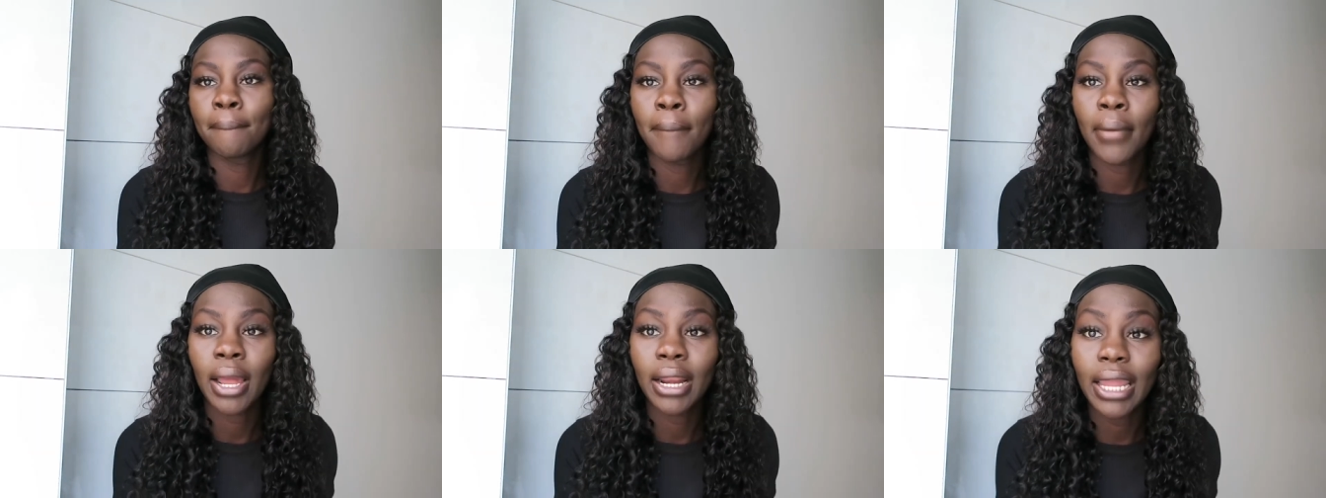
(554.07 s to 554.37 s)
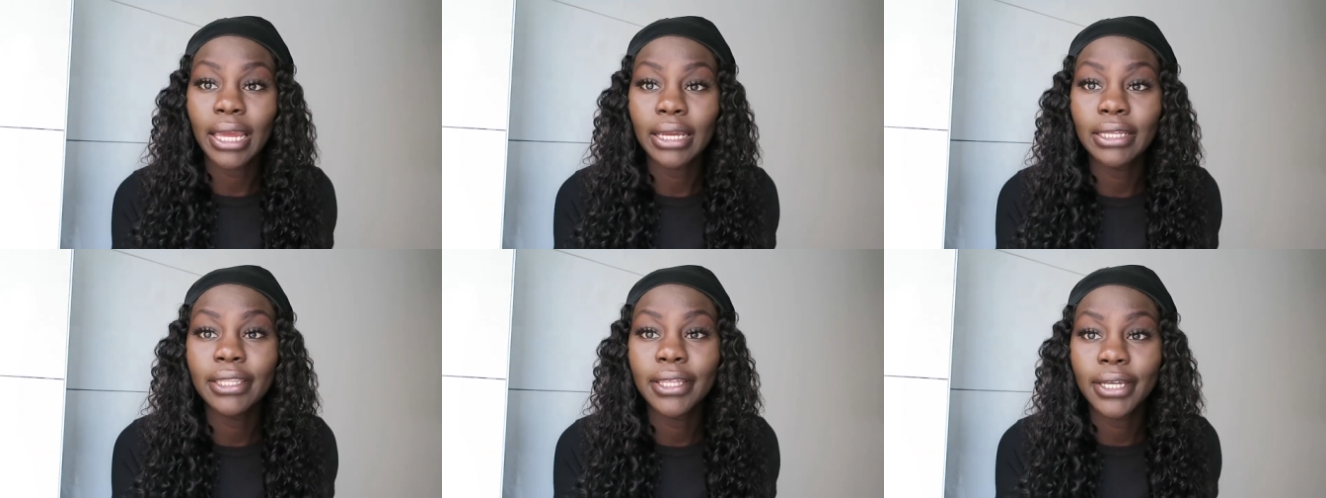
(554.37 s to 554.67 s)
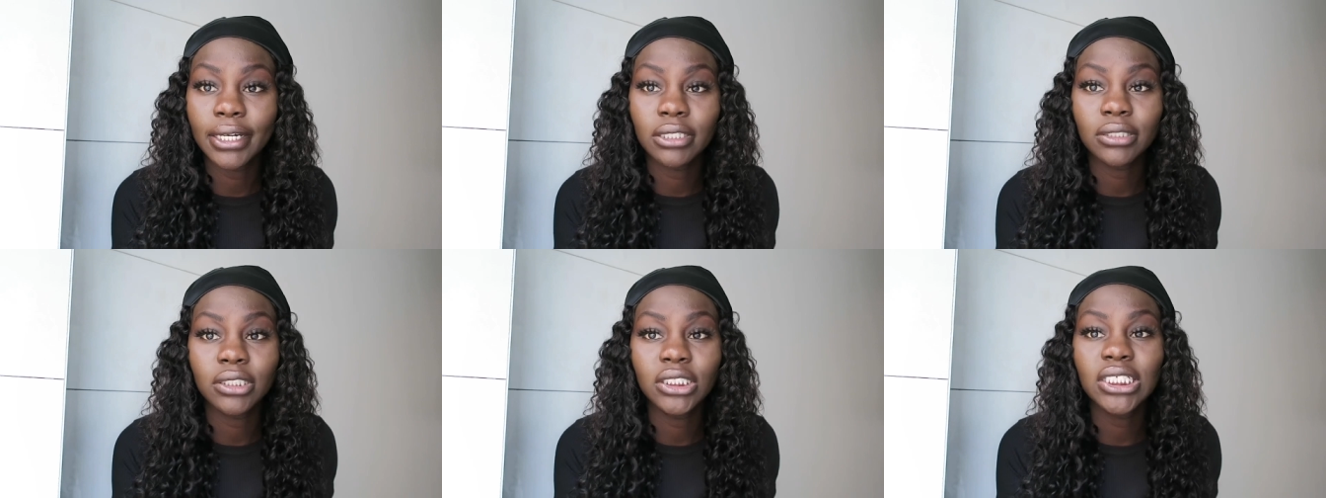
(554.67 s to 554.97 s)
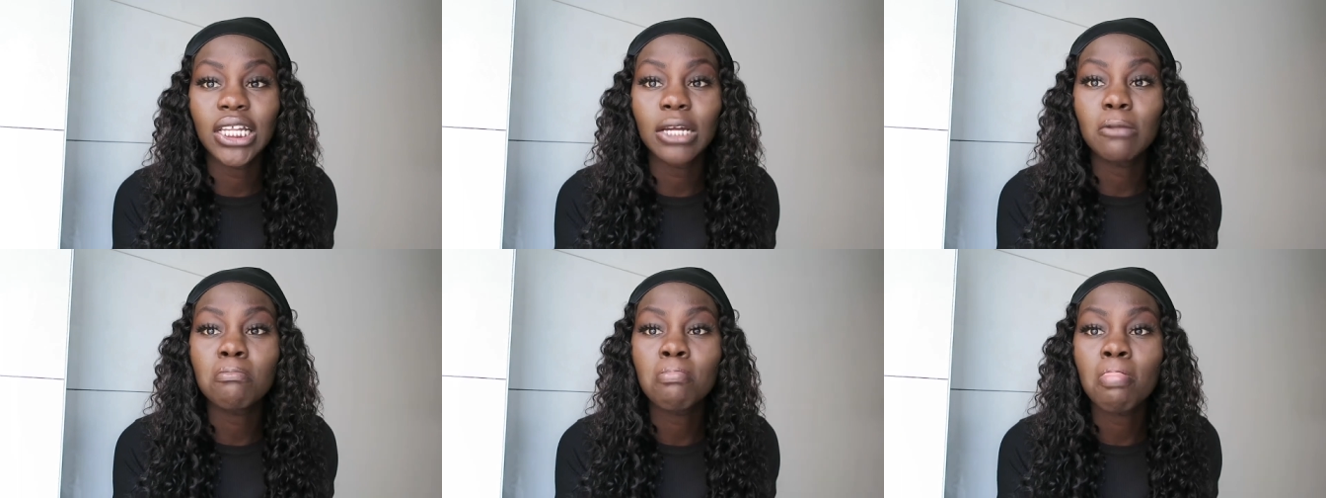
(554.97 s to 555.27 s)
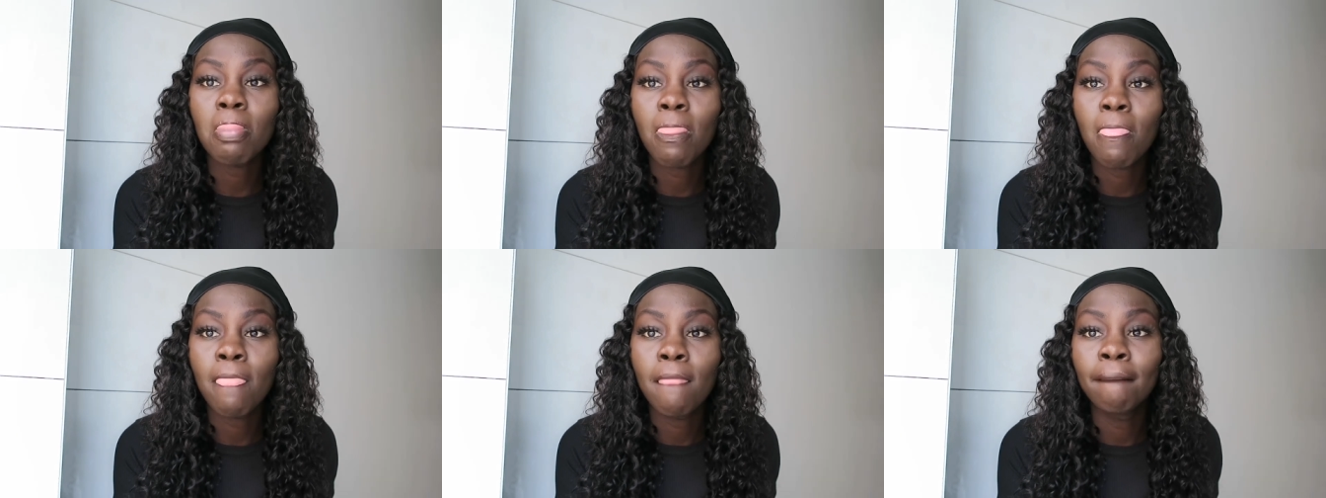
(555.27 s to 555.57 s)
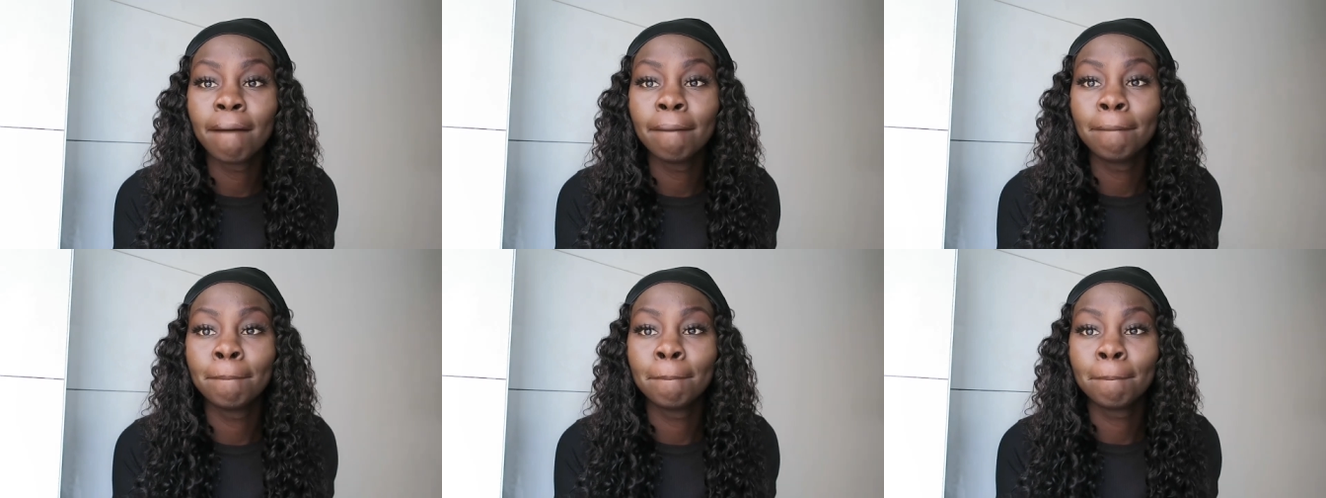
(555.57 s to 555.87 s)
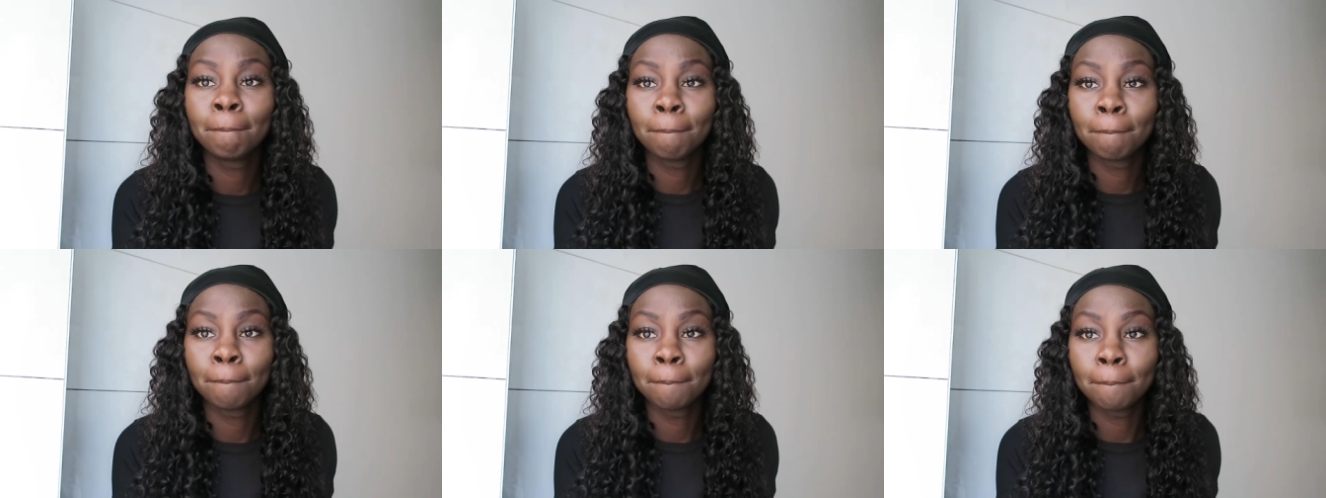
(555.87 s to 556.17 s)
like there he's like
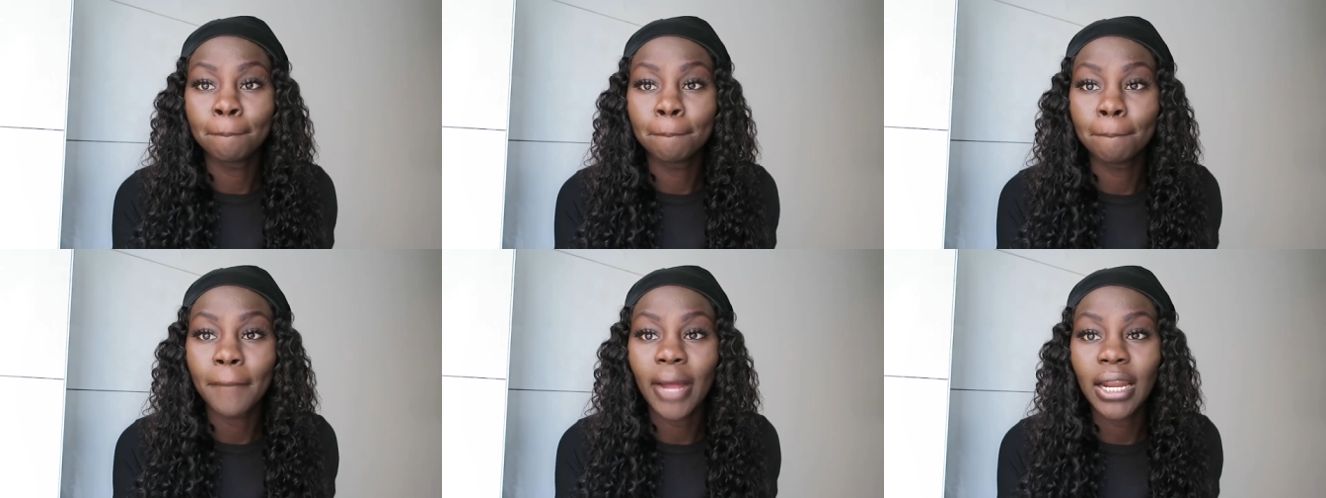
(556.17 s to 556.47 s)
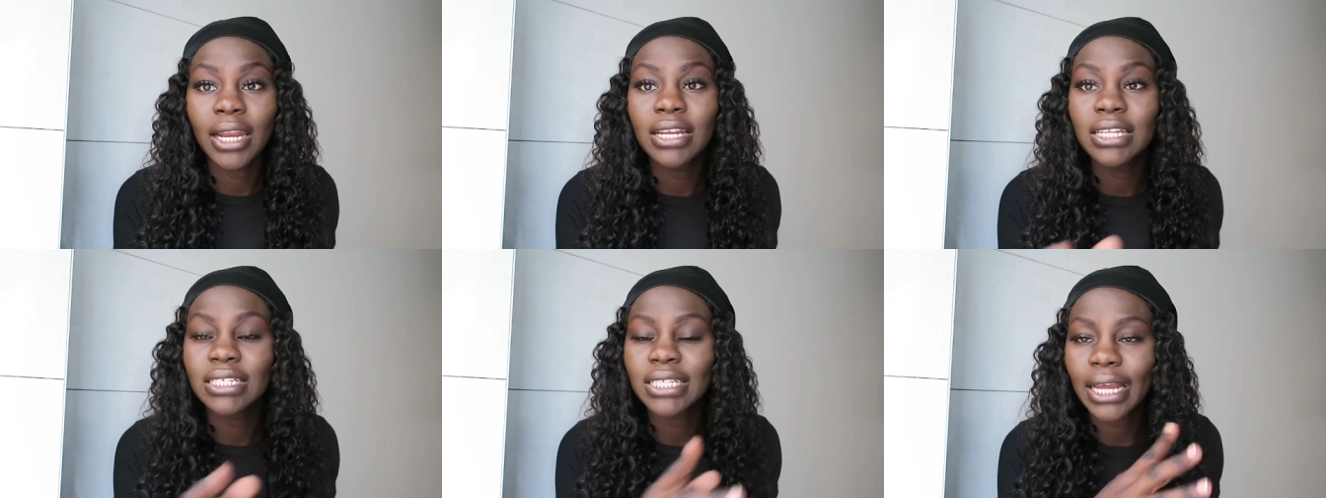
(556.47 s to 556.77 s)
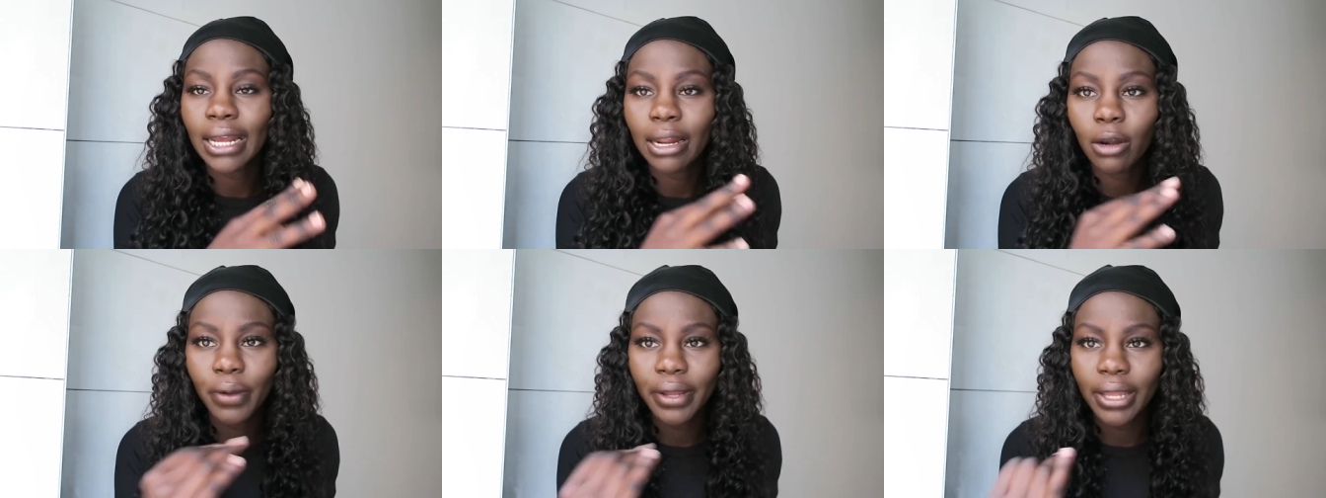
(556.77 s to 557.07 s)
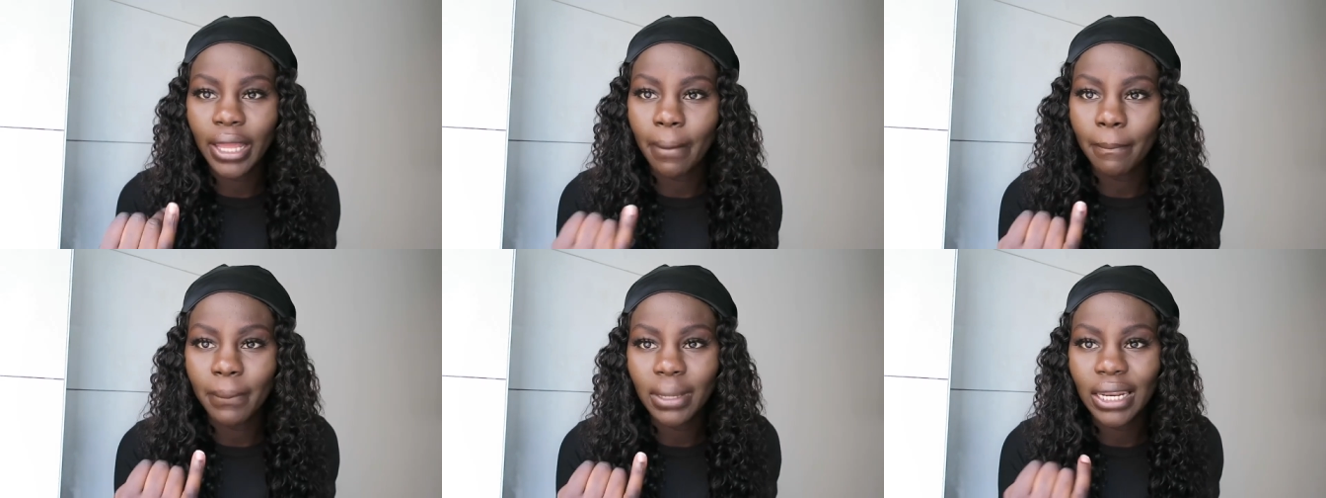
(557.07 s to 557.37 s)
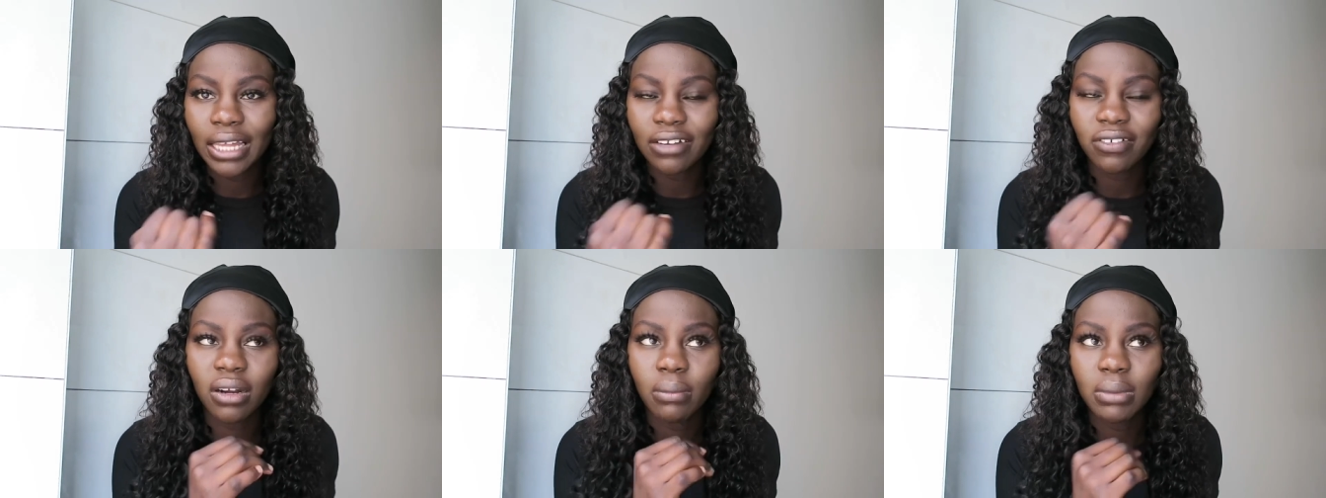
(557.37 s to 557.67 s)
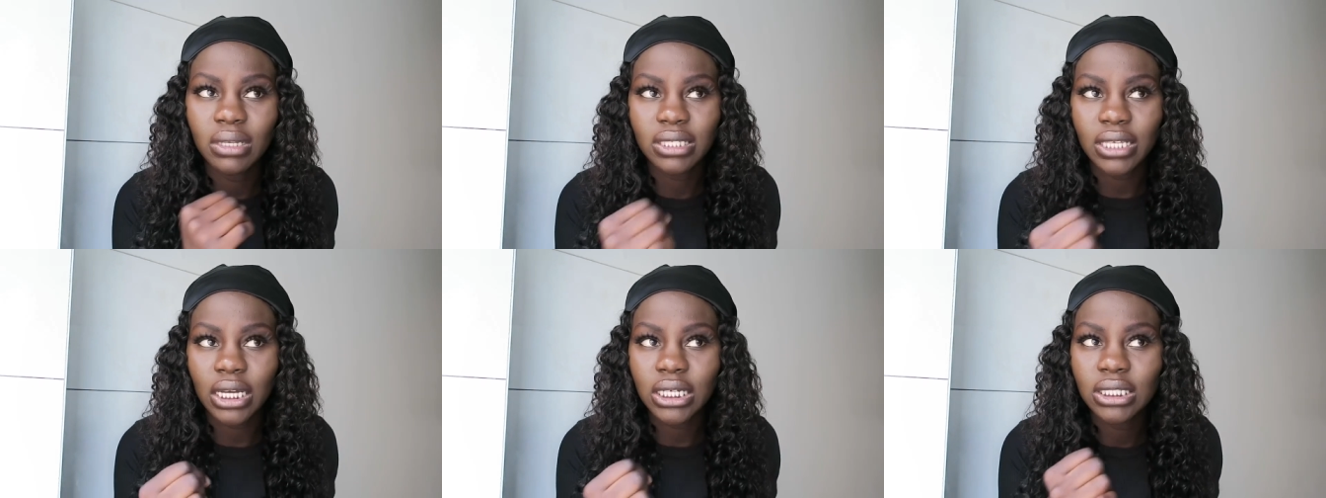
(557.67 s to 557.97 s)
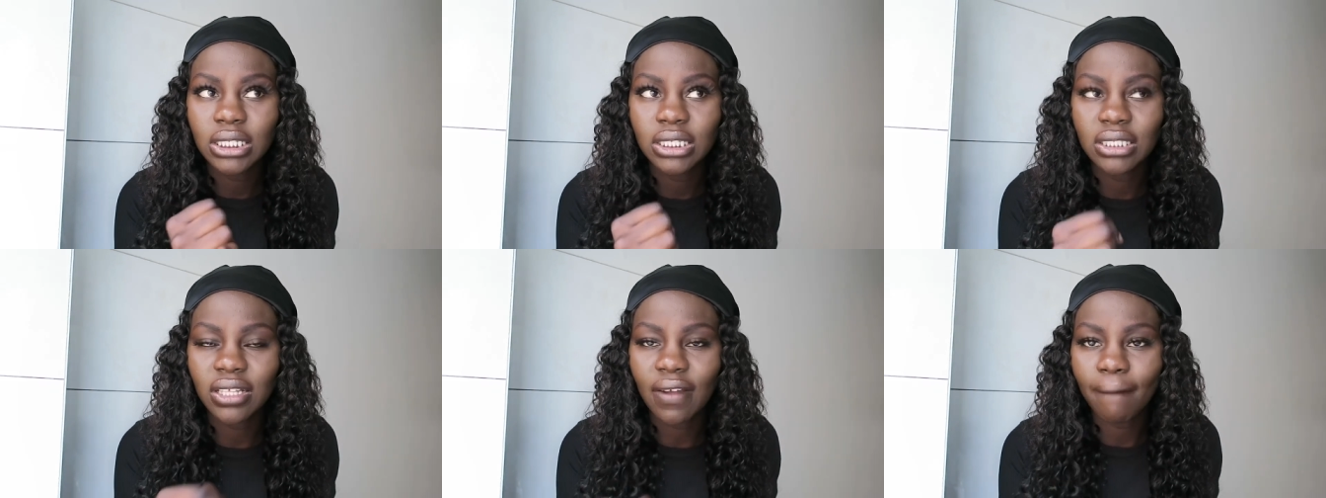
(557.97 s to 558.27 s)
and then he's like looking at me like trying to be
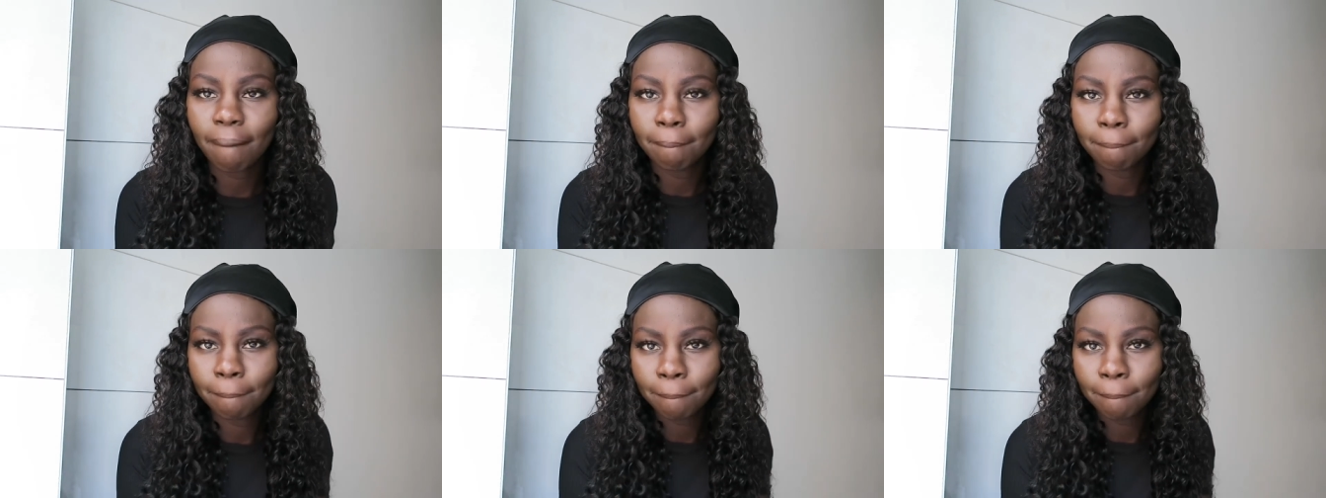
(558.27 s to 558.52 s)
sexy. He's like,